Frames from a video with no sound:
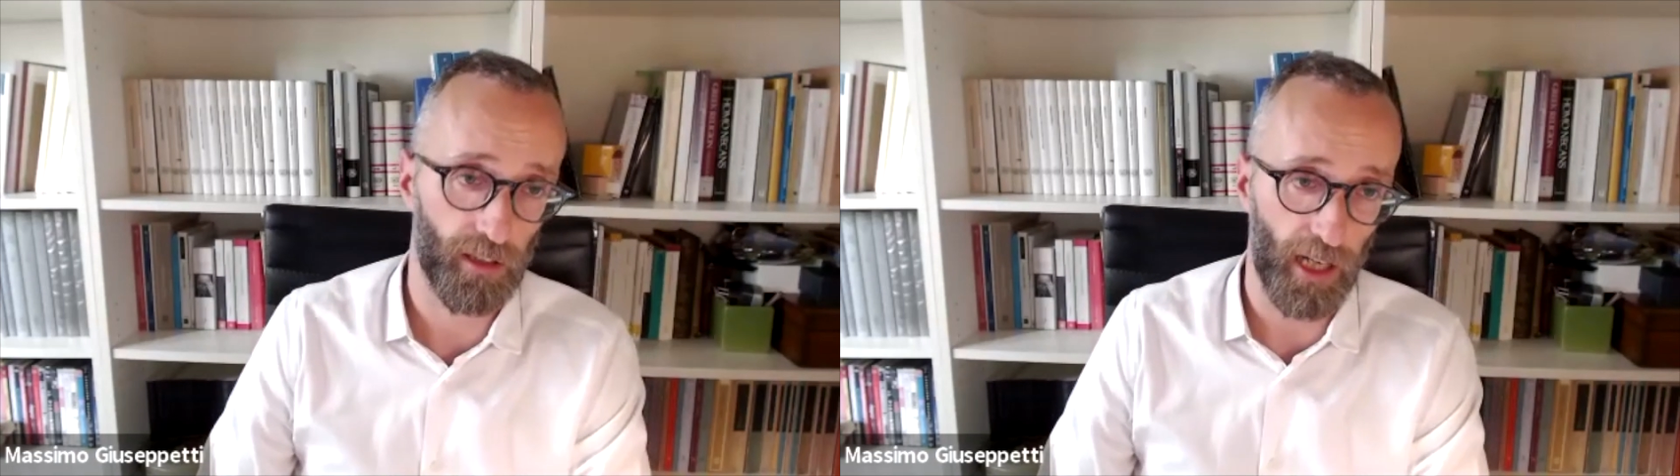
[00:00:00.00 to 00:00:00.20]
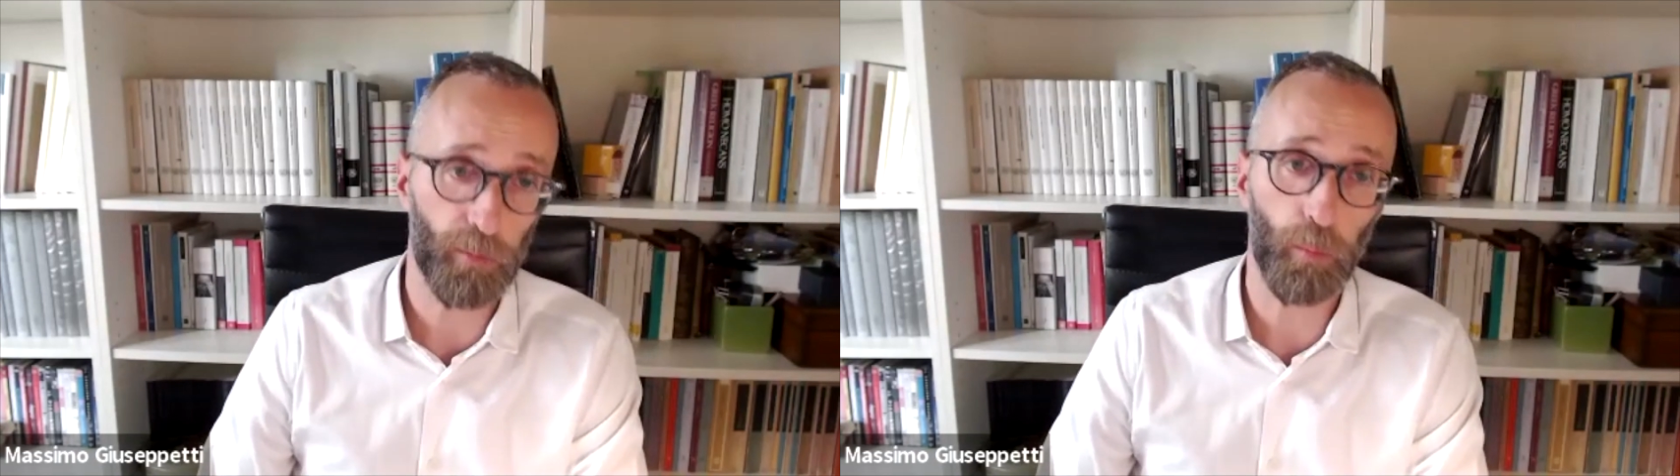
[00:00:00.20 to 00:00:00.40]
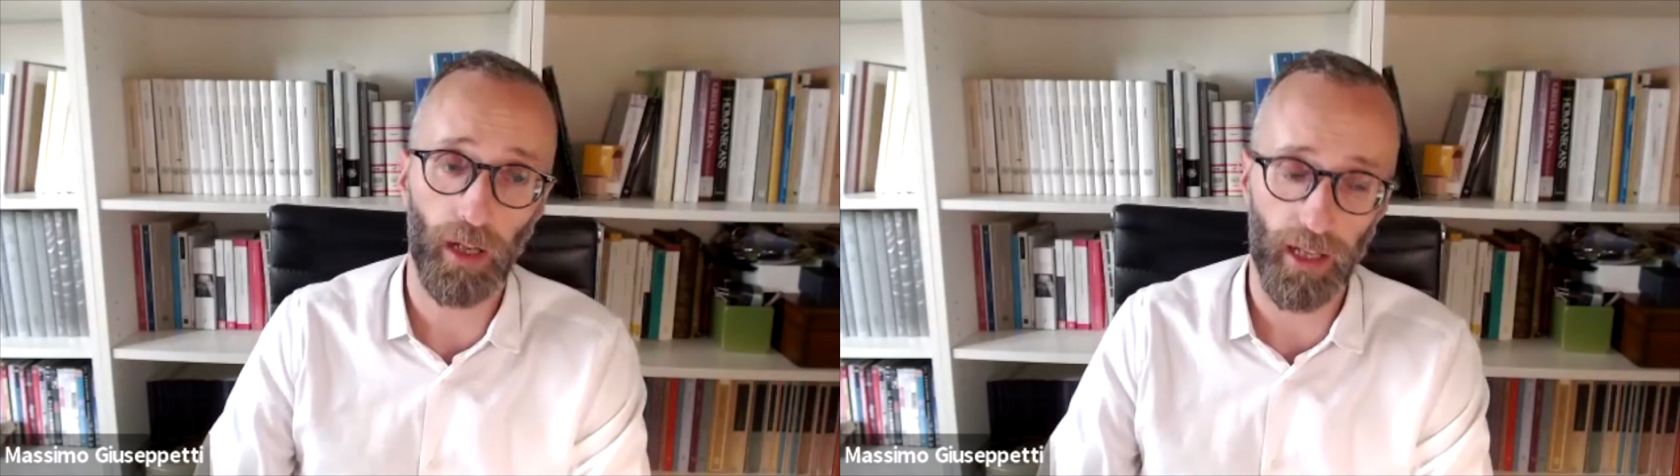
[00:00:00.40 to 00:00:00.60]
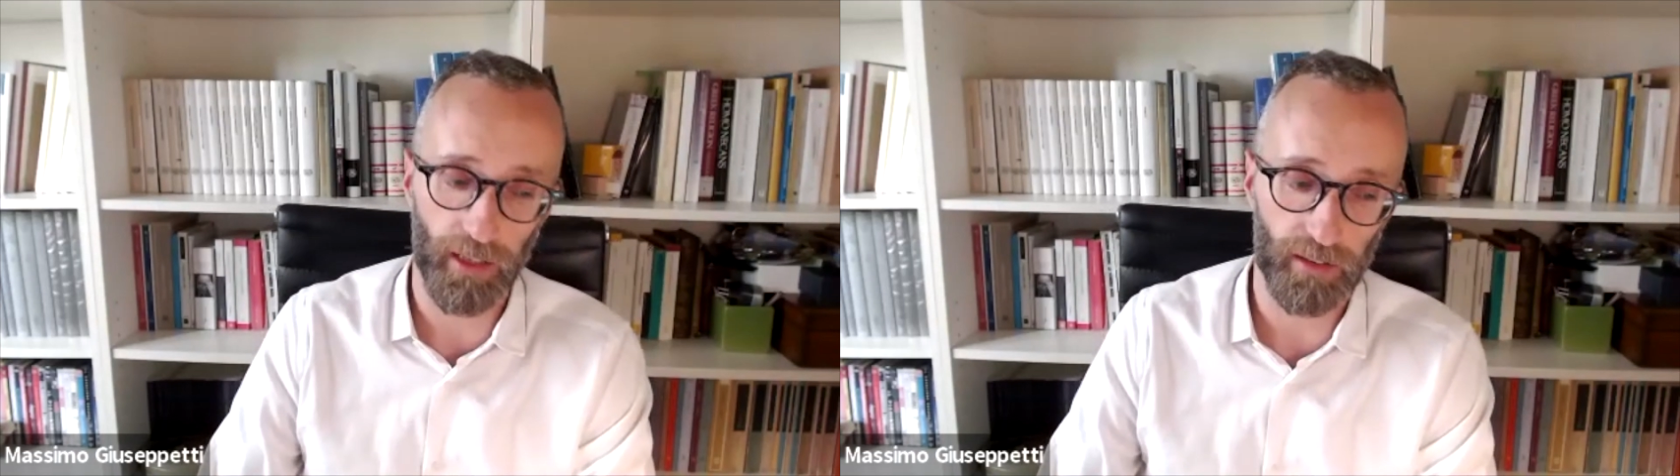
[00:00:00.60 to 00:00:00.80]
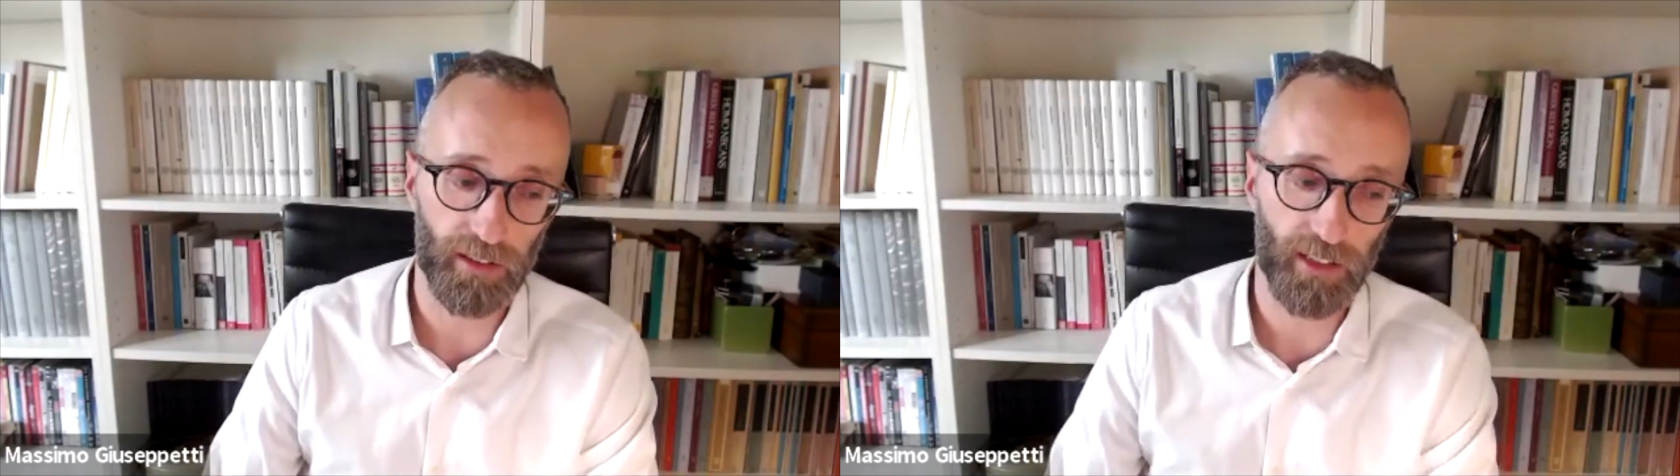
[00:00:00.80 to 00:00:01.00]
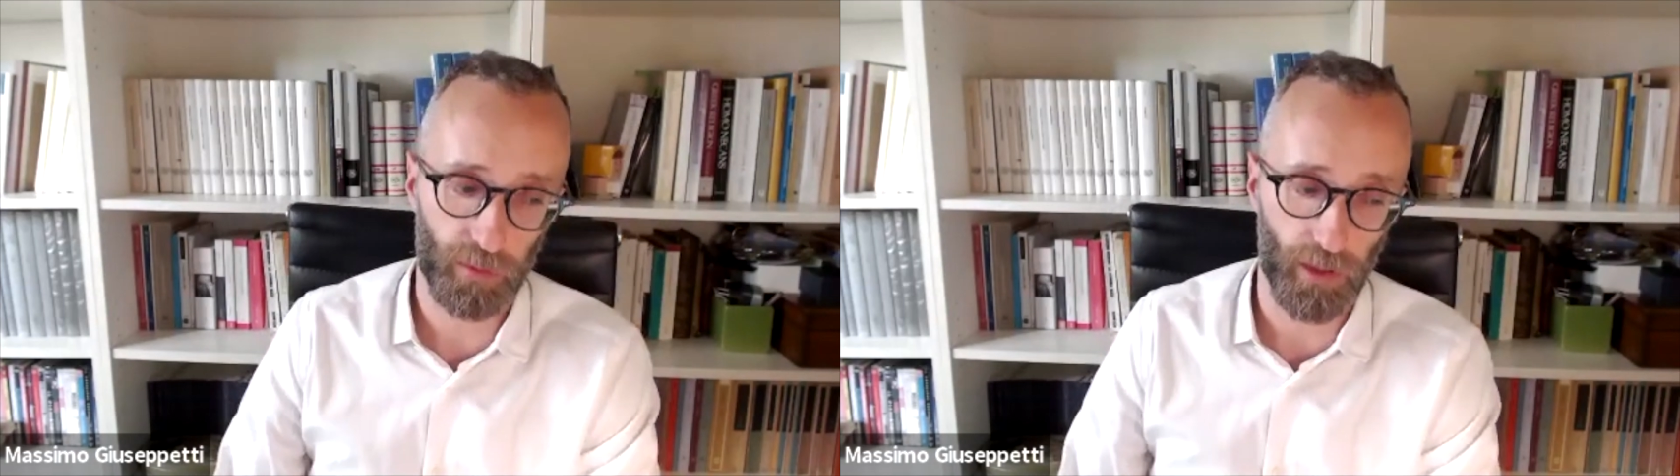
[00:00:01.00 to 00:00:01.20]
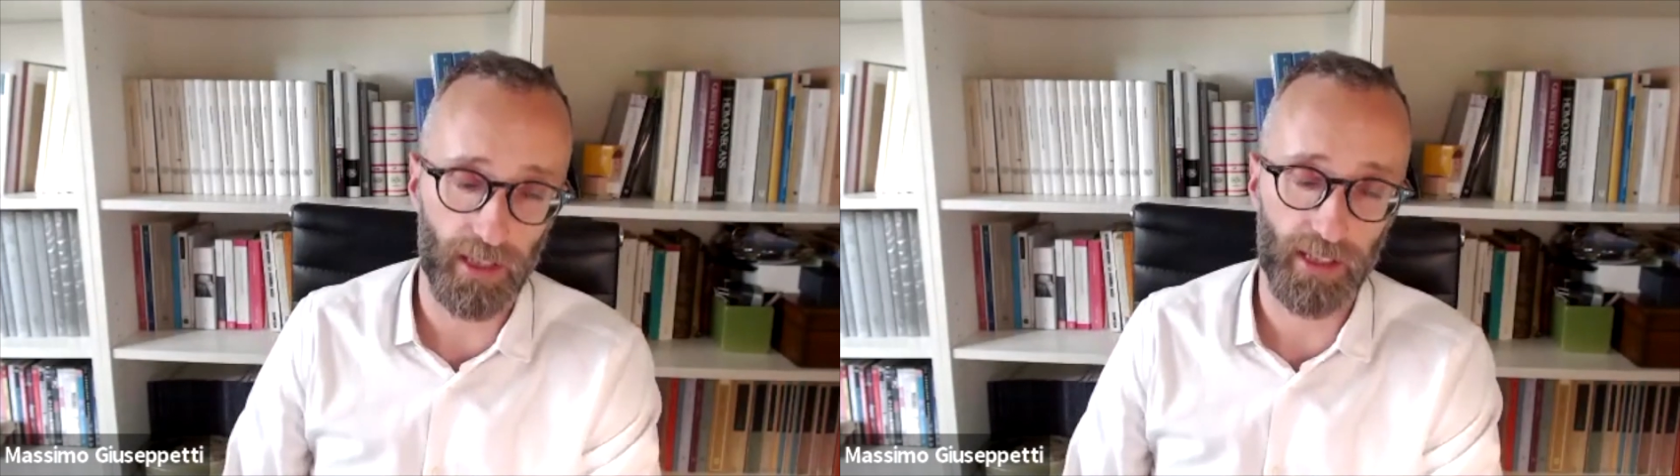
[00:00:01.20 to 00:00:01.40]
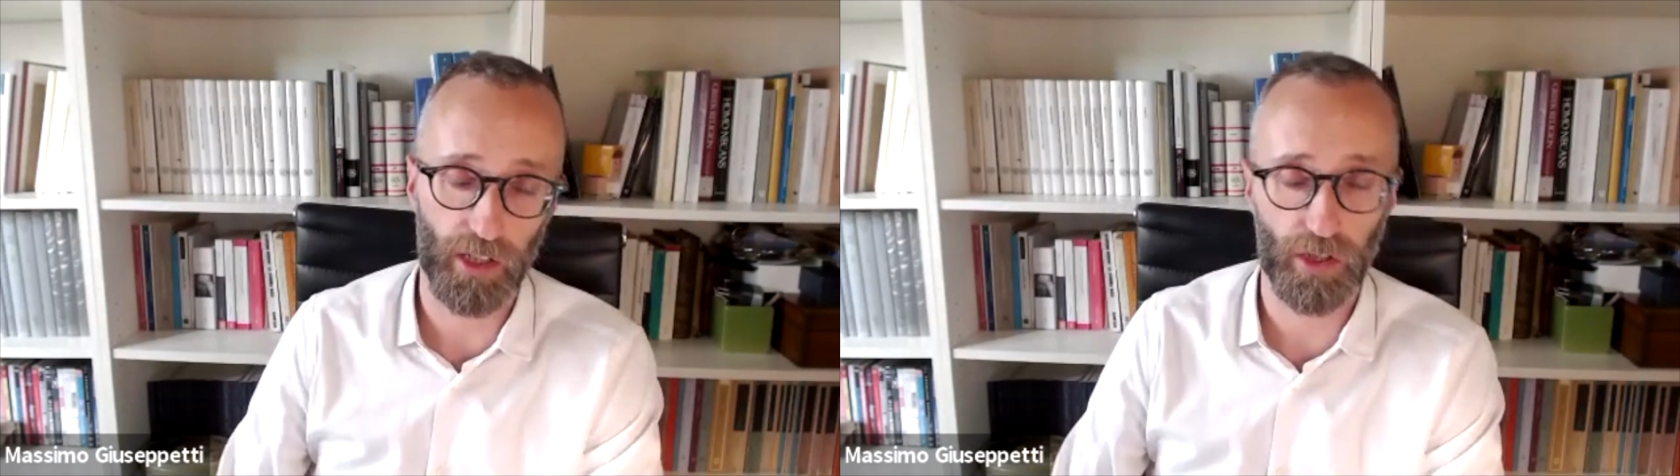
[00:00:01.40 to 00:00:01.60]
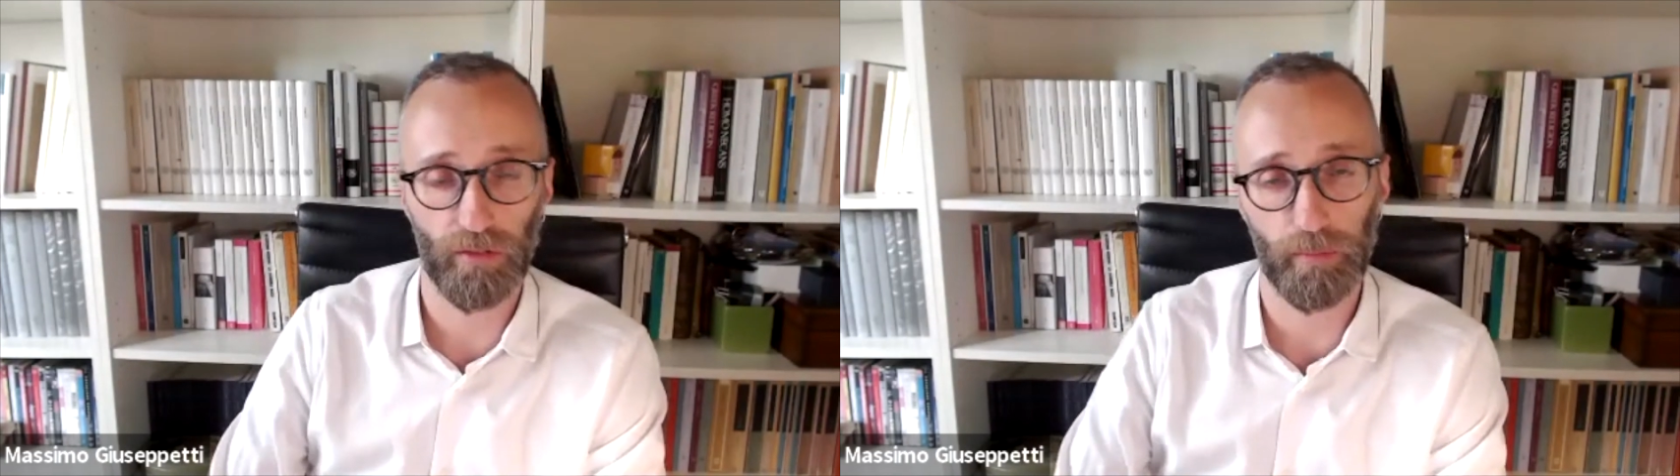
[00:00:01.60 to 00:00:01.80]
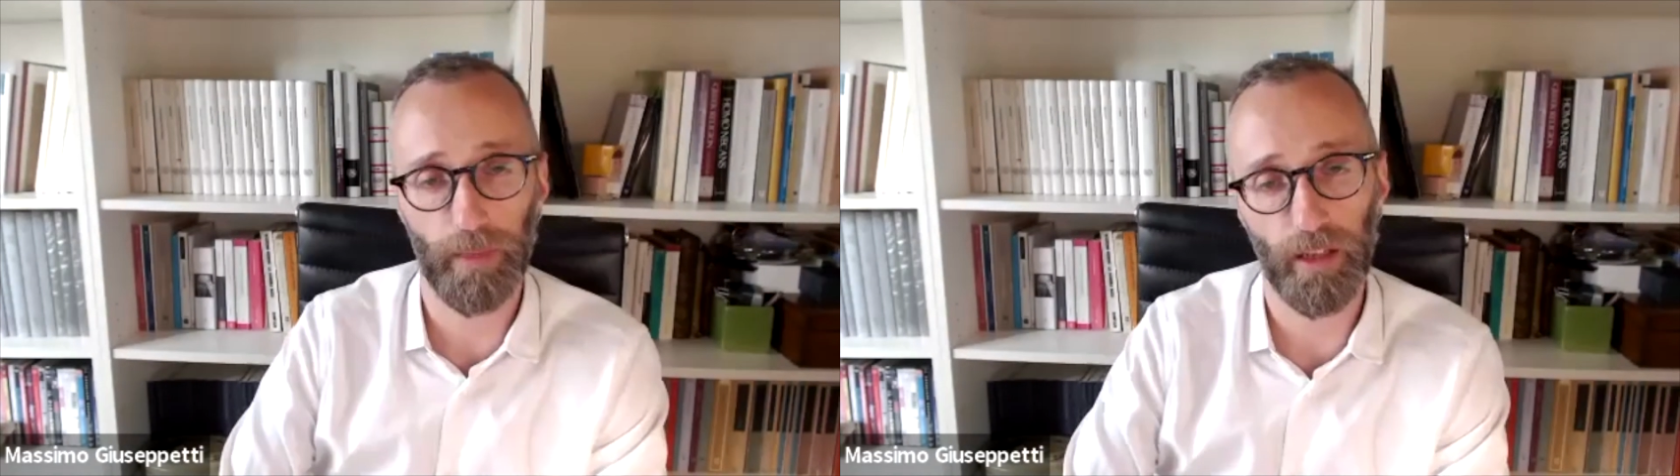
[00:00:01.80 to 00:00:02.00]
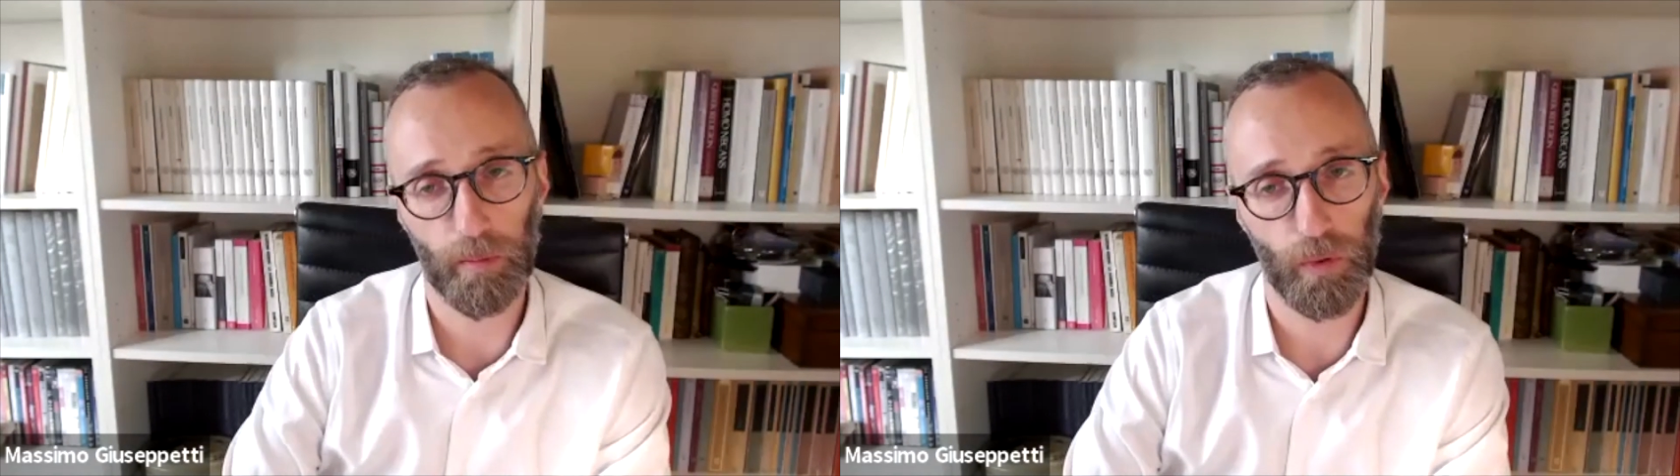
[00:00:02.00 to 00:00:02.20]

at play in the textualization of Homeric